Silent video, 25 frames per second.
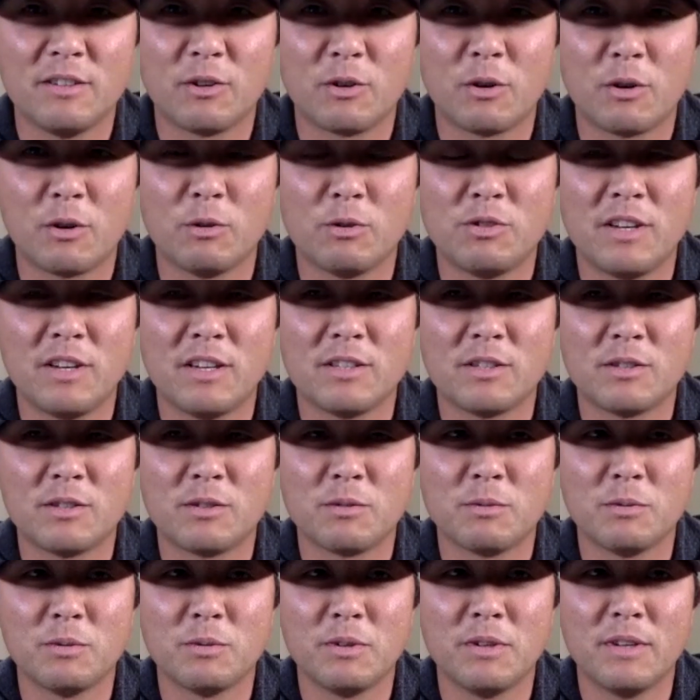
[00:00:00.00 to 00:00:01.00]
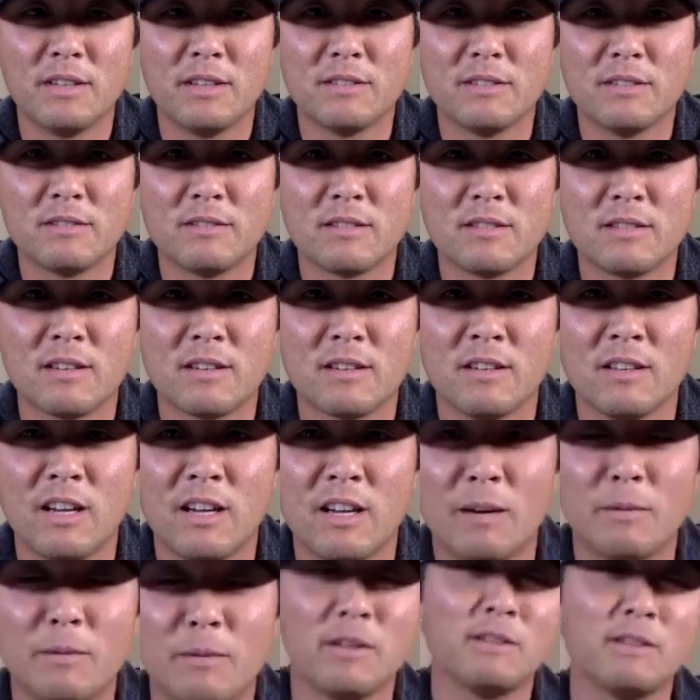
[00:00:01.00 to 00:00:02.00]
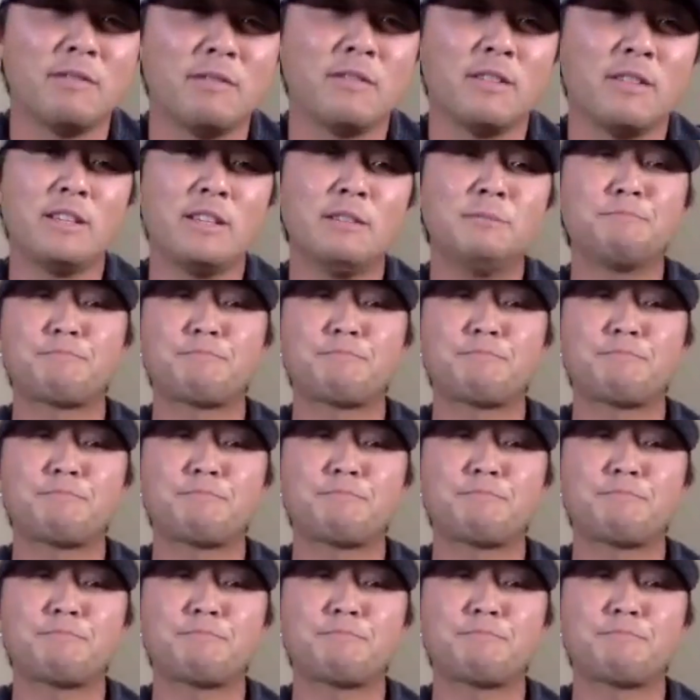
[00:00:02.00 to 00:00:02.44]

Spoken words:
coach you guys through it collaboratively